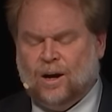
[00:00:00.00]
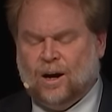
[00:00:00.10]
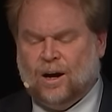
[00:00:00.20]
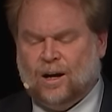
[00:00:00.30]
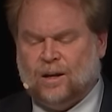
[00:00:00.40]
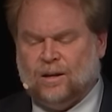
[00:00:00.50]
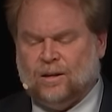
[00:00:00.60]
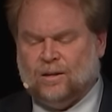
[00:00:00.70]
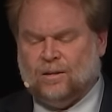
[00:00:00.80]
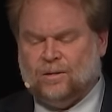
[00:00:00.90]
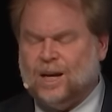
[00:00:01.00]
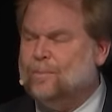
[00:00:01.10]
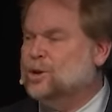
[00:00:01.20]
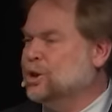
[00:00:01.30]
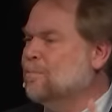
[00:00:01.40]
uh,
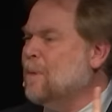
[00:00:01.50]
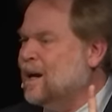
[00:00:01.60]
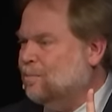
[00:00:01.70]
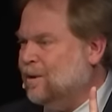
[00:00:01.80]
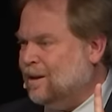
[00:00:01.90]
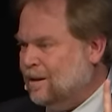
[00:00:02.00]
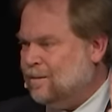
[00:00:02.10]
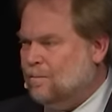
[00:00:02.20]
temperature might be,